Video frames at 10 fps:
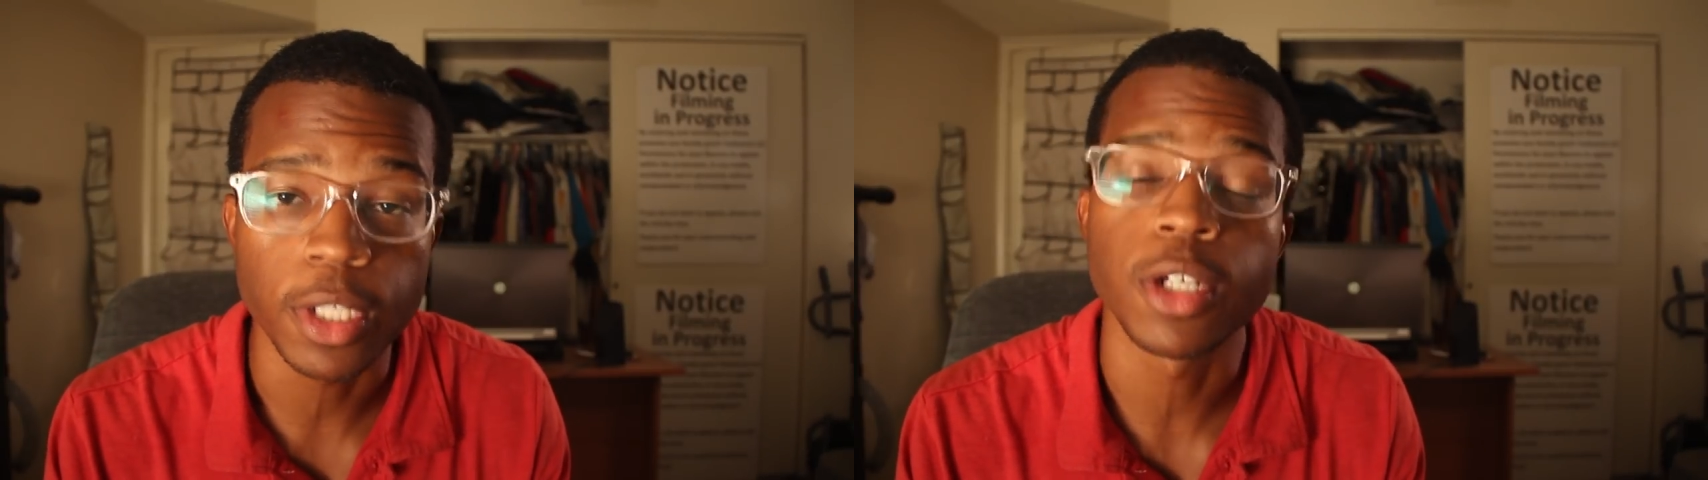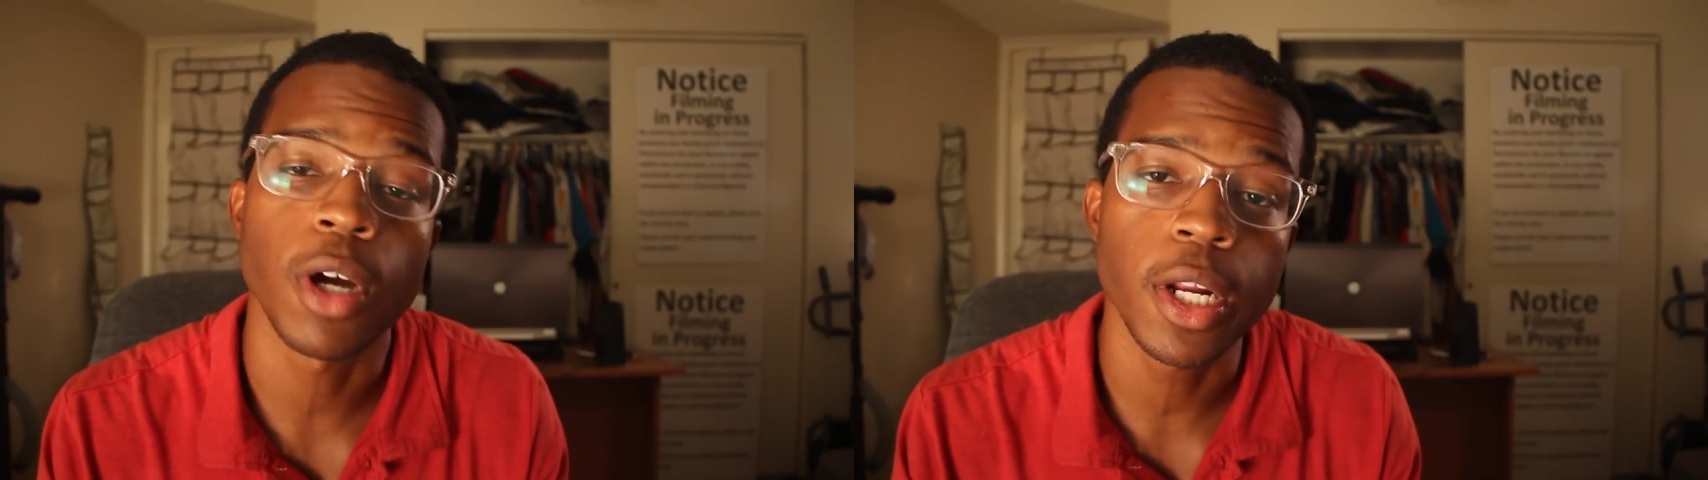
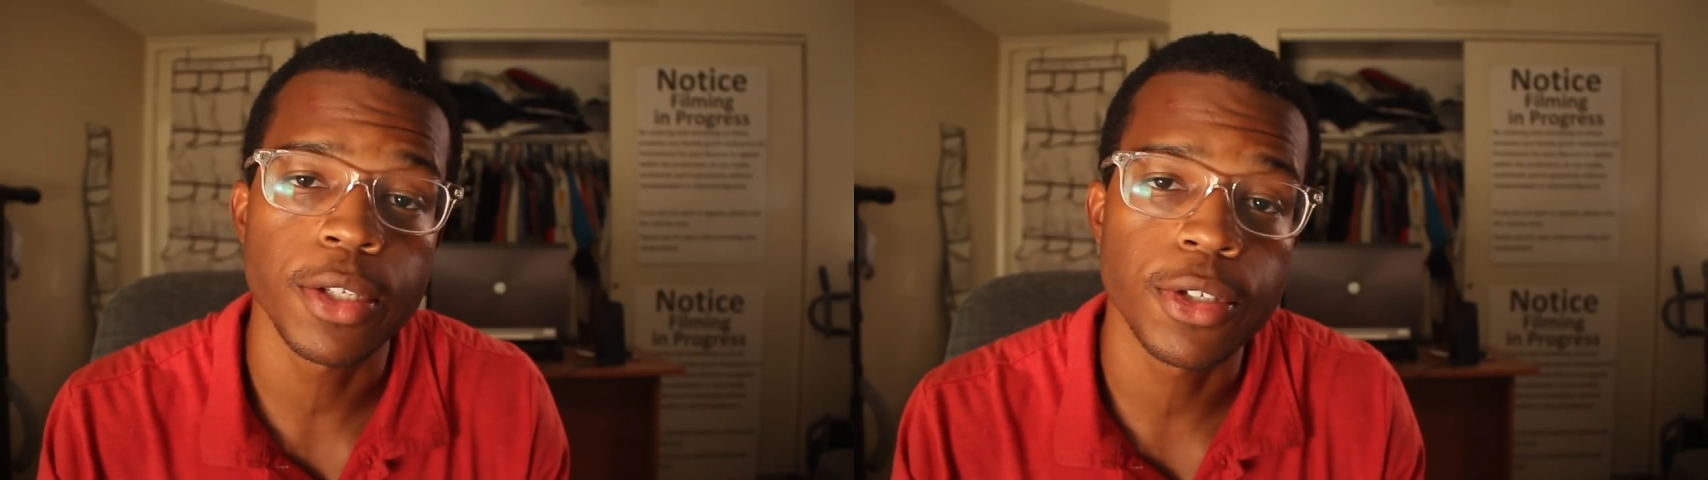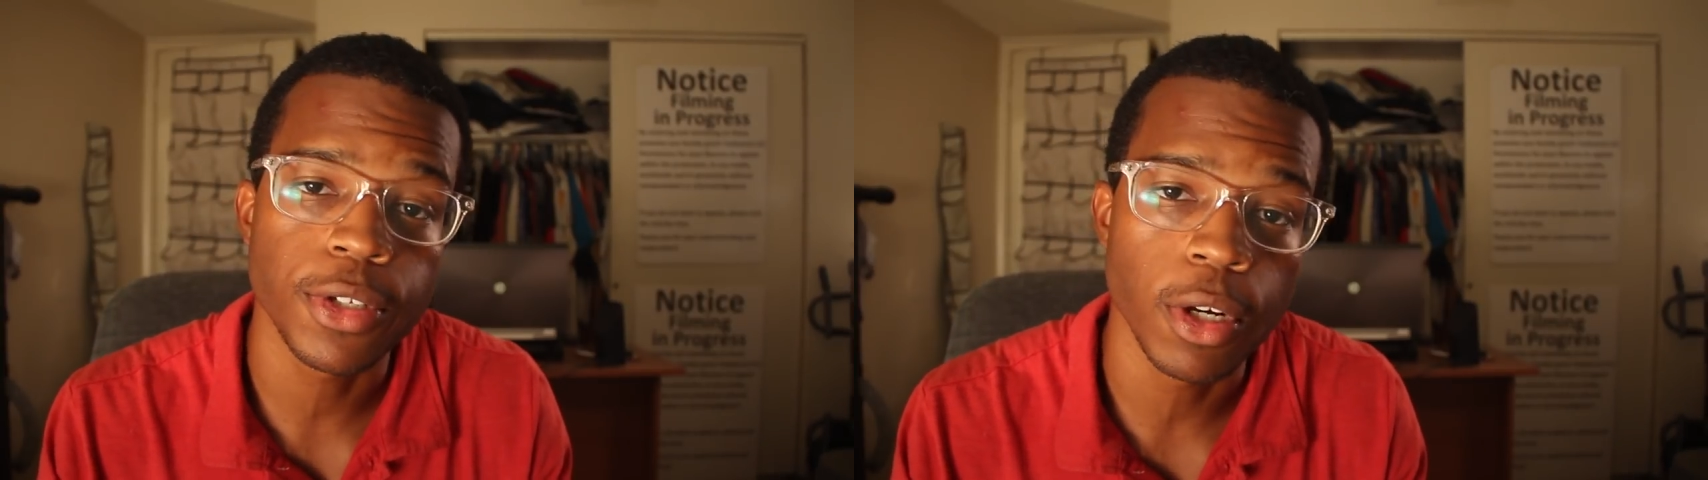then your
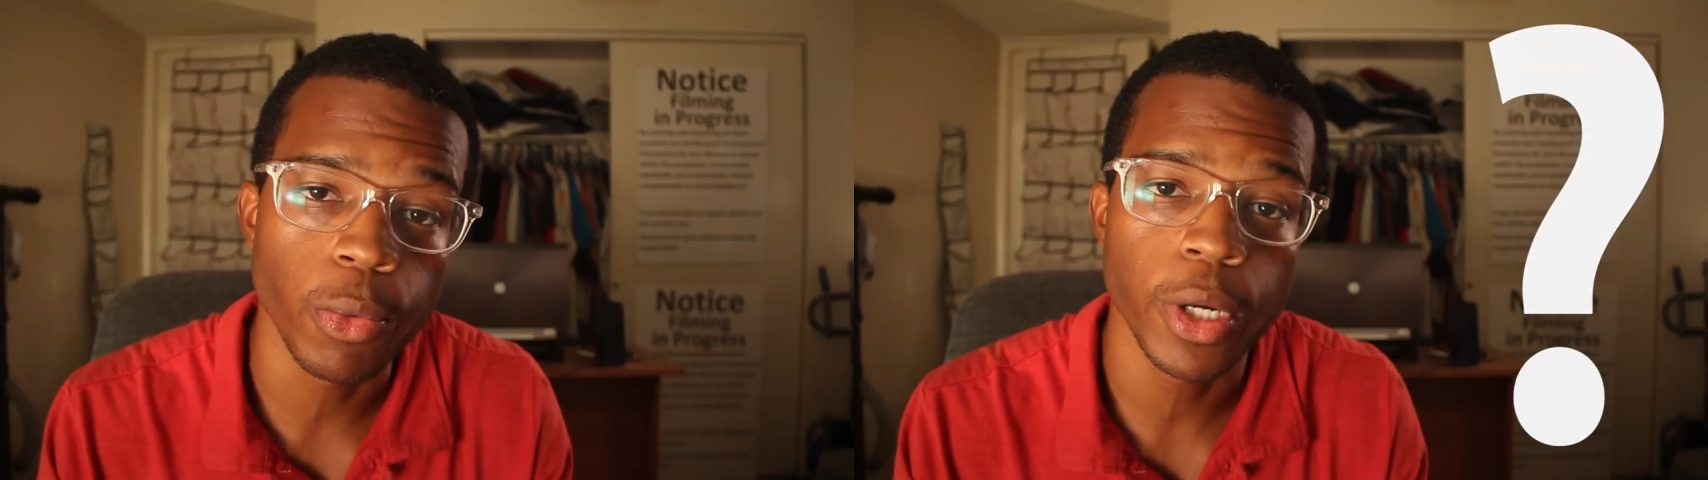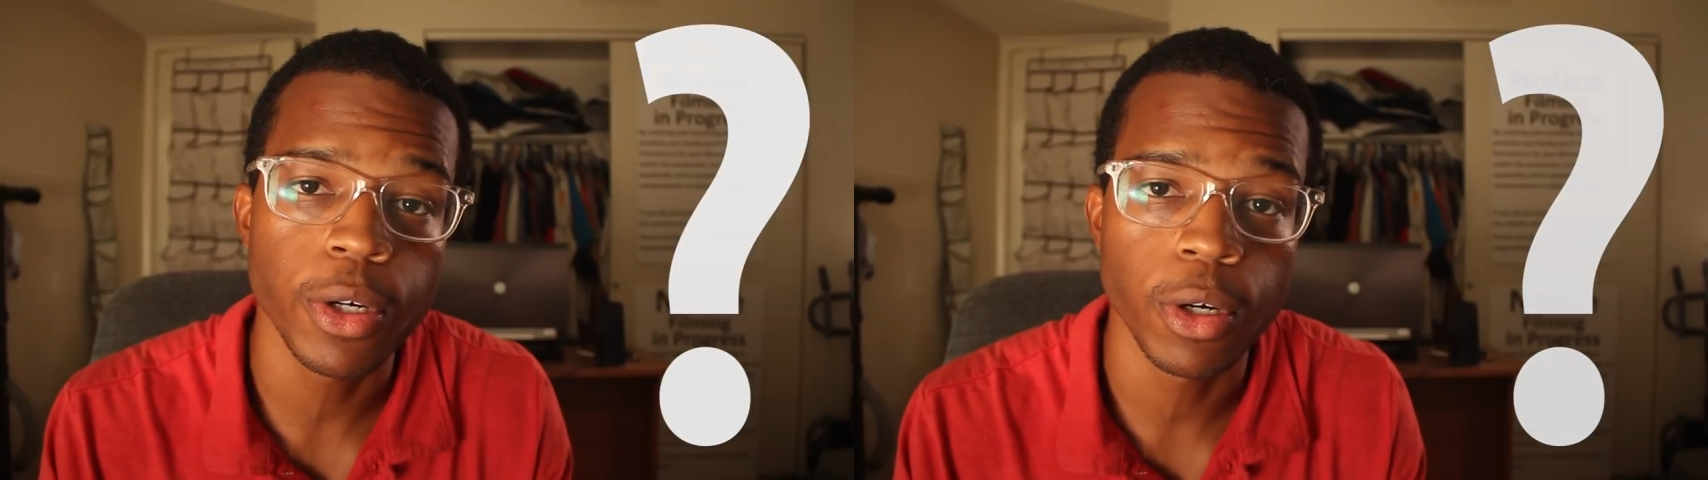audience is gonna
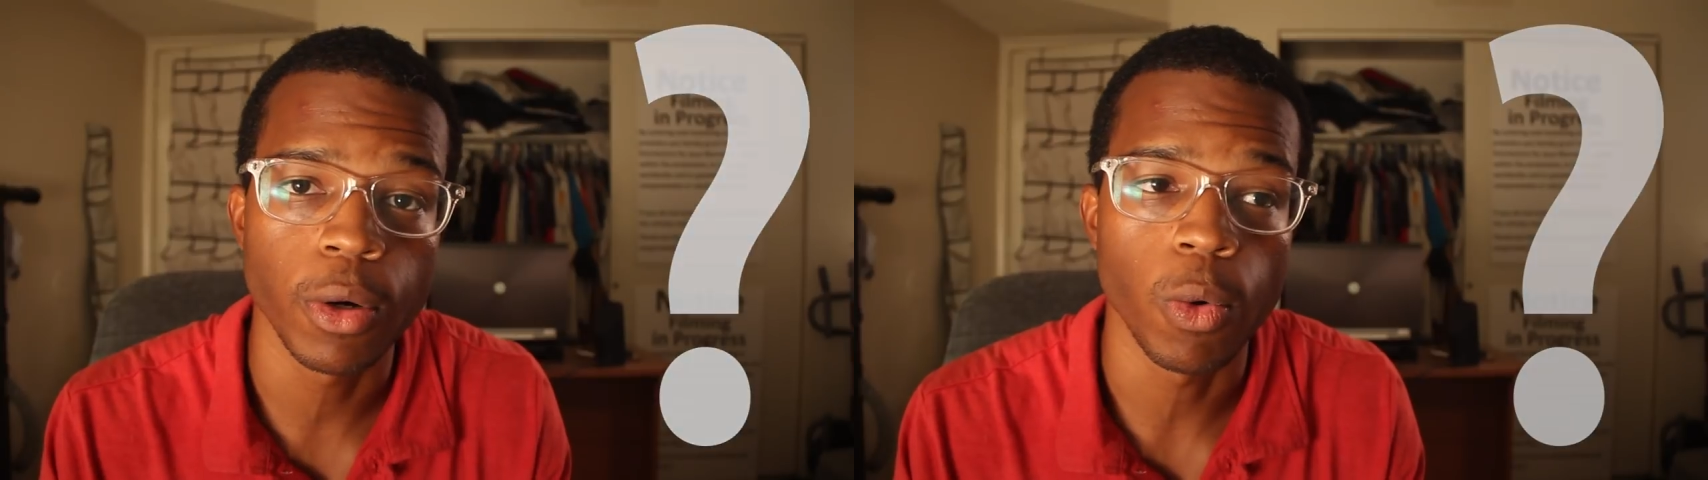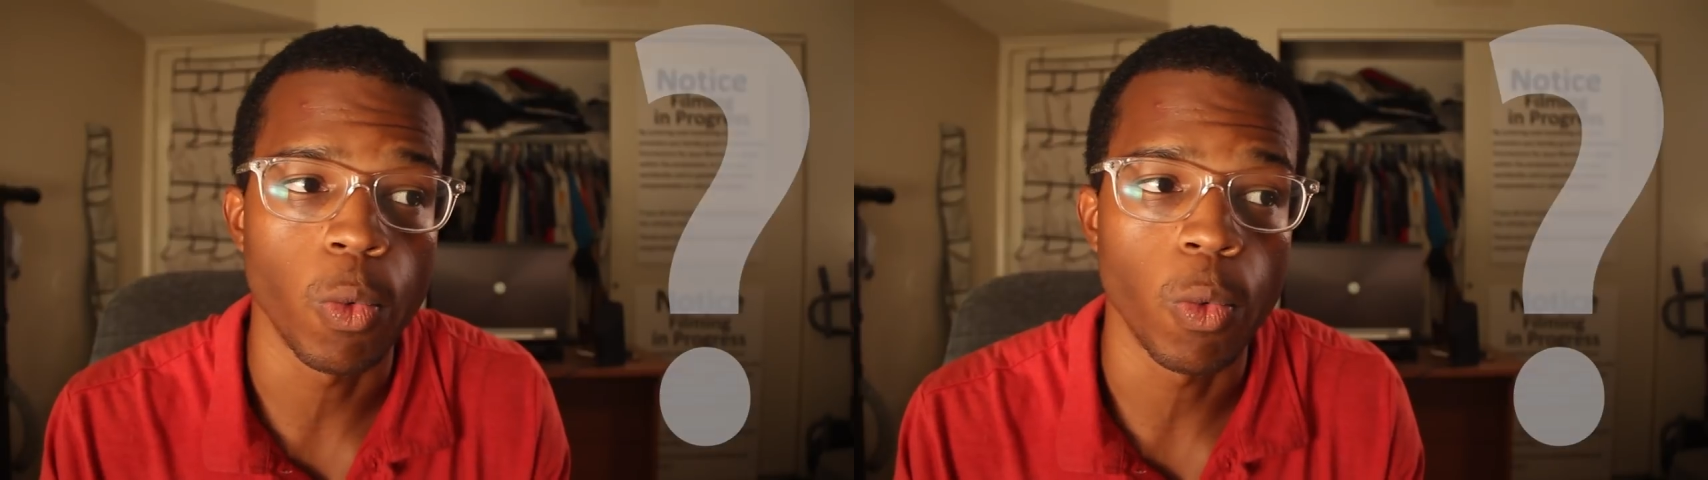wonder